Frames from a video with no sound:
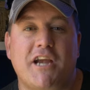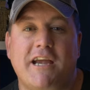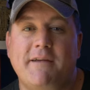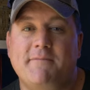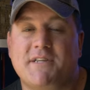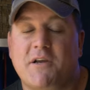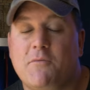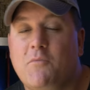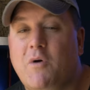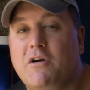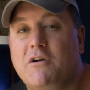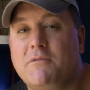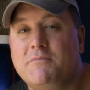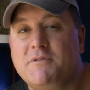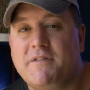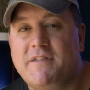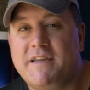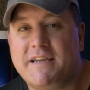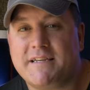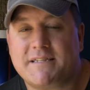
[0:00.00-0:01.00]
James, and welcome
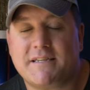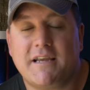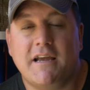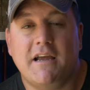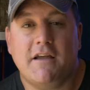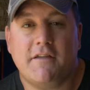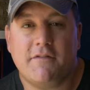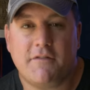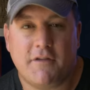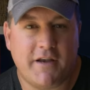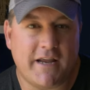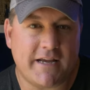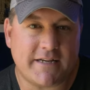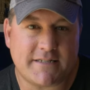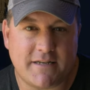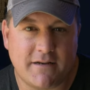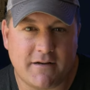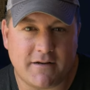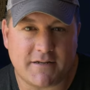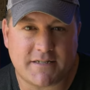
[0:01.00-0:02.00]
to this, the
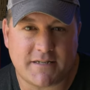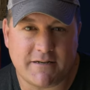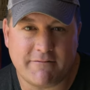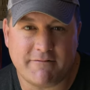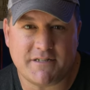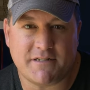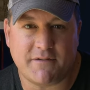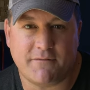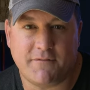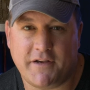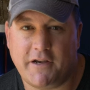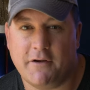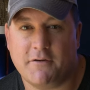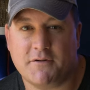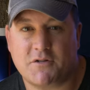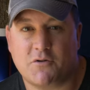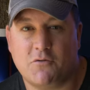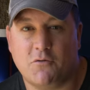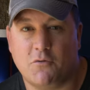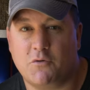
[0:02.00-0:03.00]
next in our series of
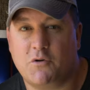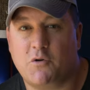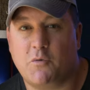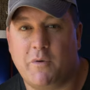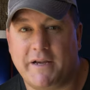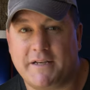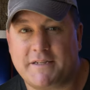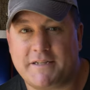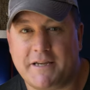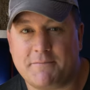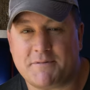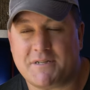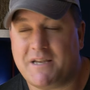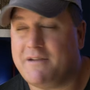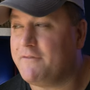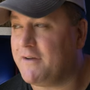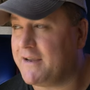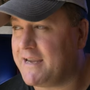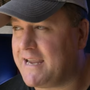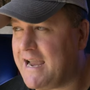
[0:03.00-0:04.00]
videos called Quick Tips.
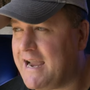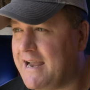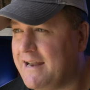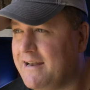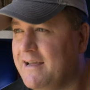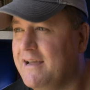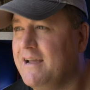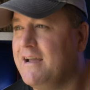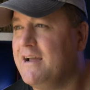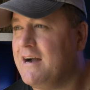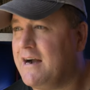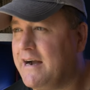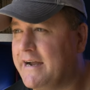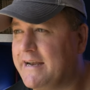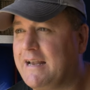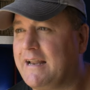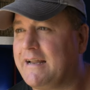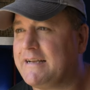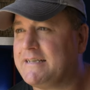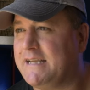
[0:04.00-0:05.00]
And if I can,
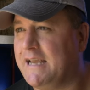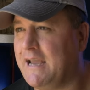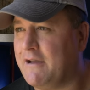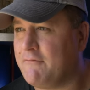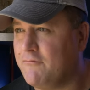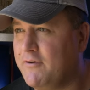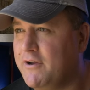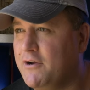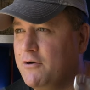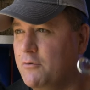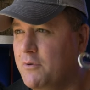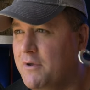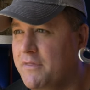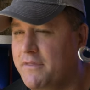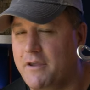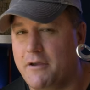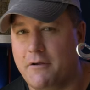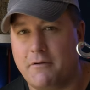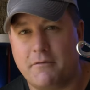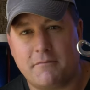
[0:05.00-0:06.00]
I'd like to get real
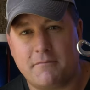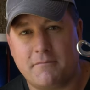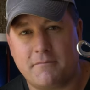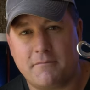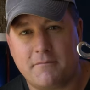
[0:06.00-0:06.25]
with you.